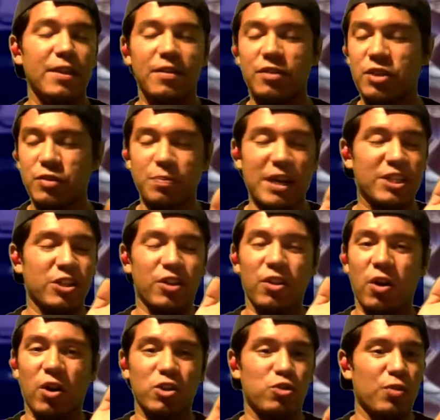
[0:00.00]
just make sure
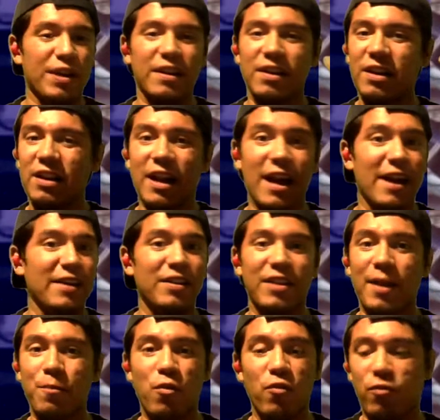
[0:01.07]
they're all straight in the line.
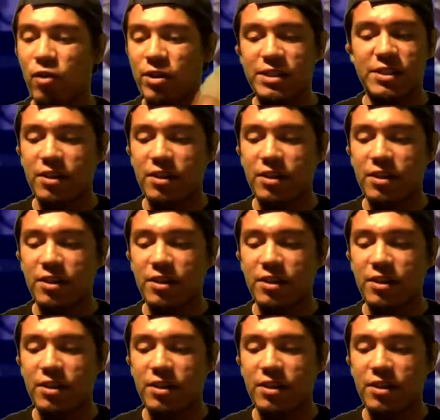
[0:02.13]
They move once,